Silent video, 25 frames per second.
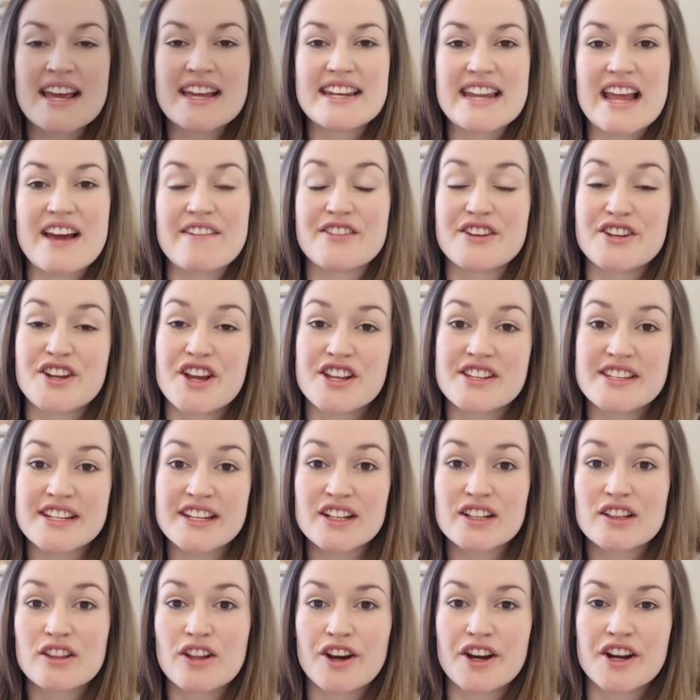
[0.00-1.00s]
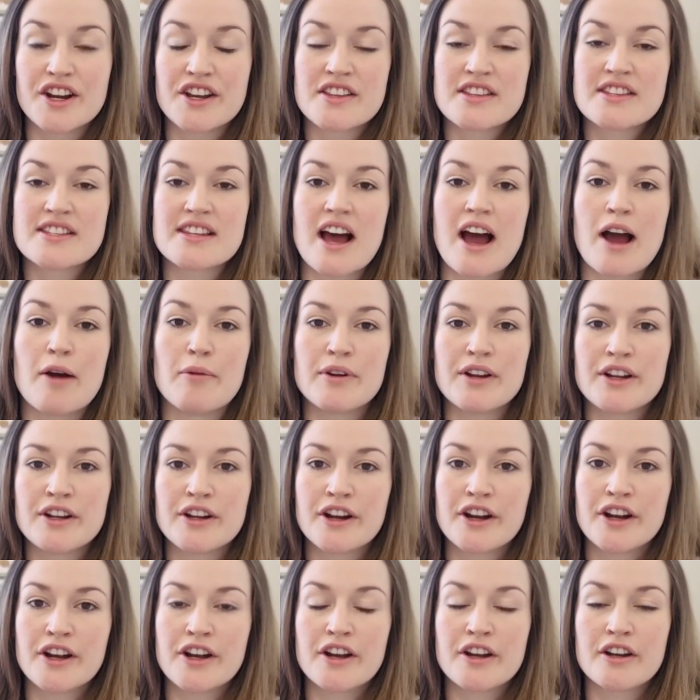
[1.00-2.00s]
Now for nursing clothes, I wouldn't
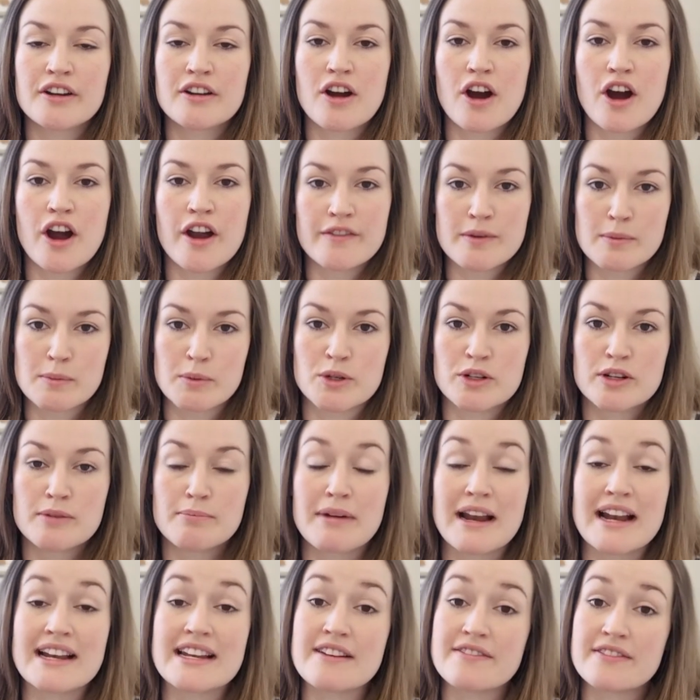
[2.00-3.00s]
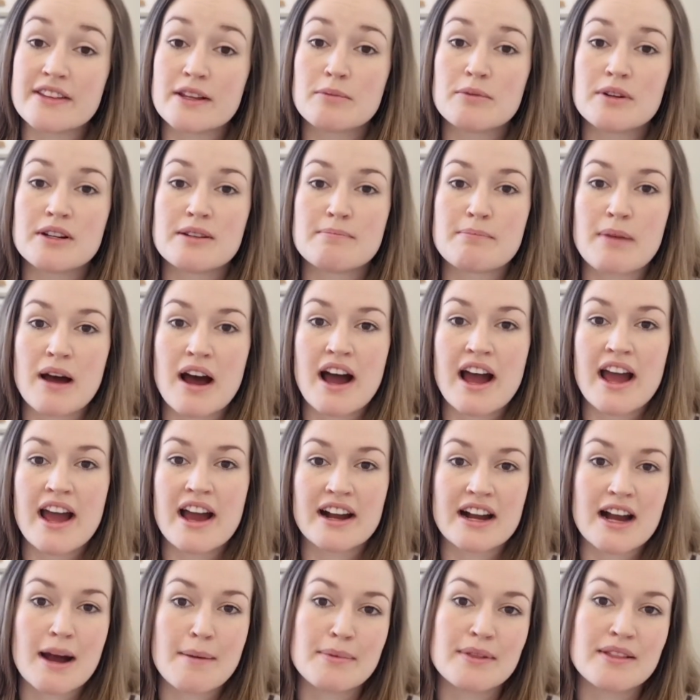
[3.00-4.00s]
go overboard, but I definitely would buy
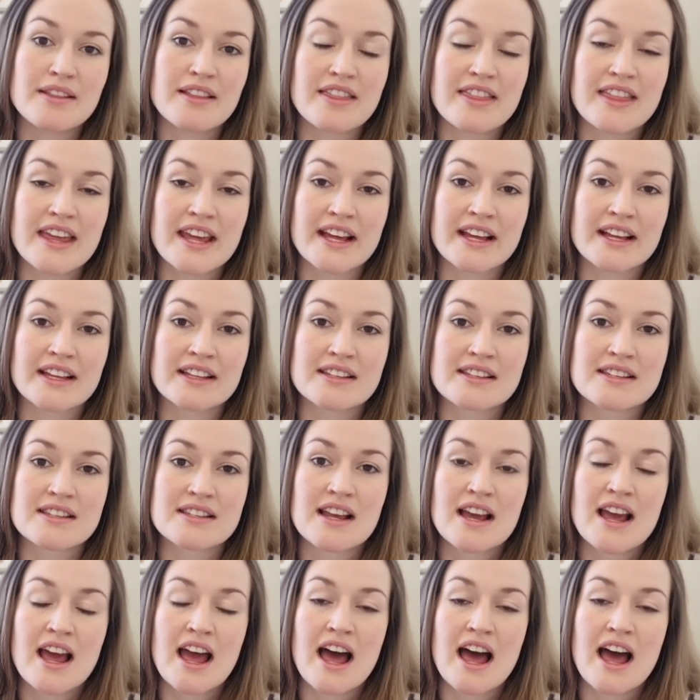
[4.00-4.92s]
a couple of things